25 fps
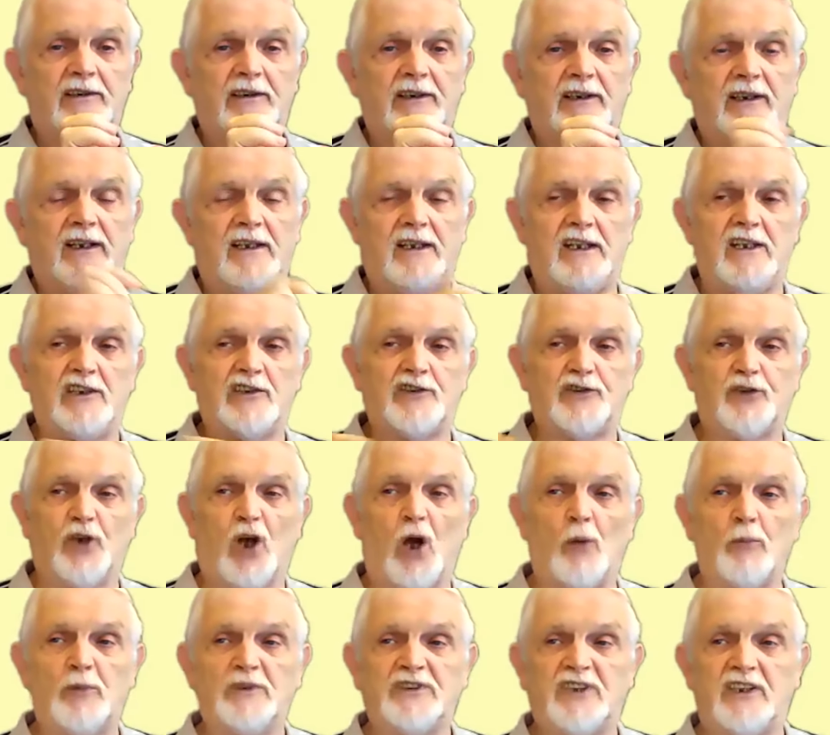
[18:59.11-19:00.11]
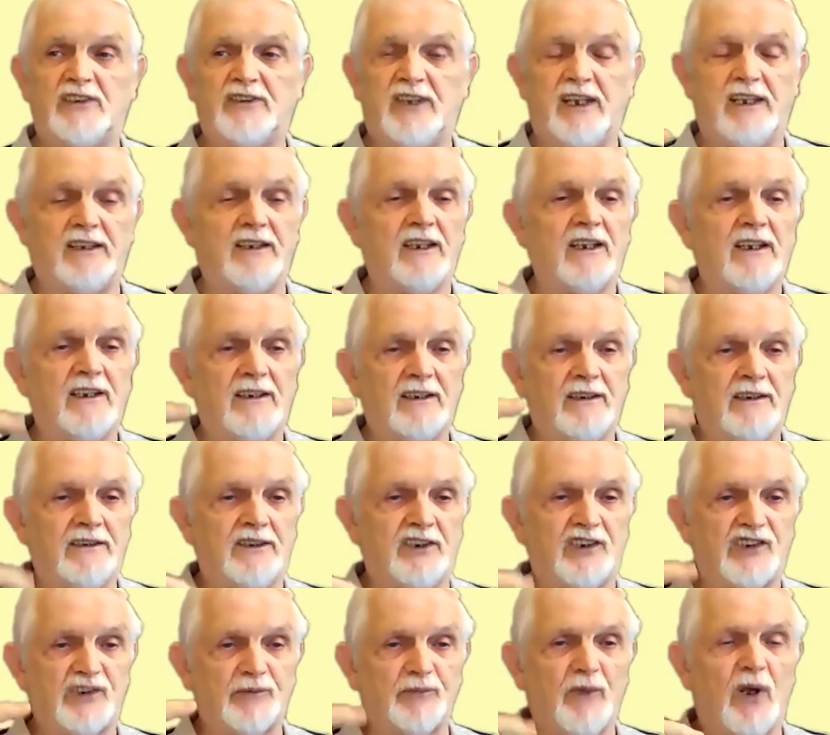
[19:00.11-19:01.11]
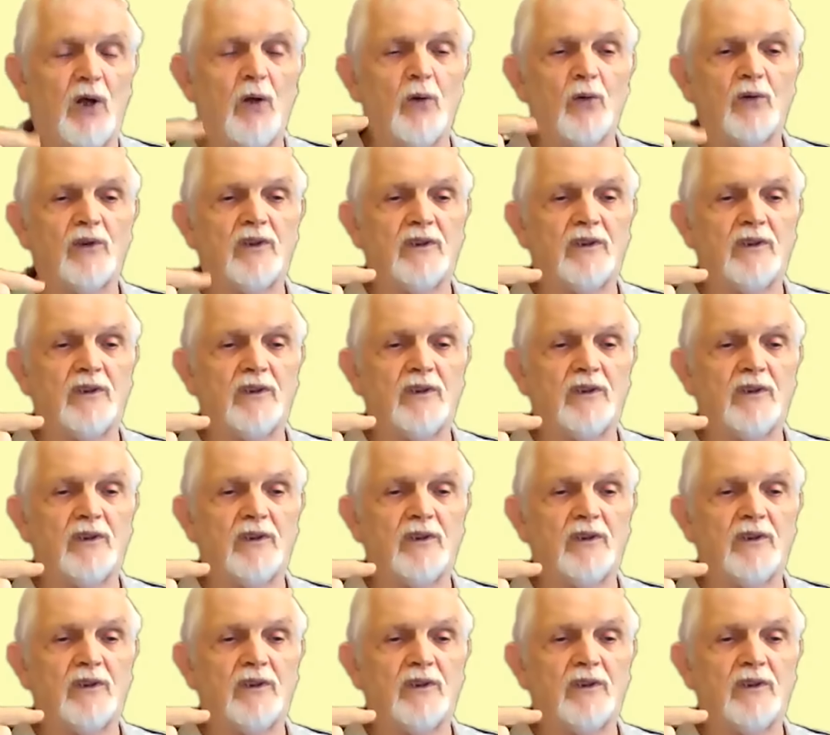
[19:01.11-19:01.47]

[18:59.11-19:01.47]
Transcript: and its job was to take the small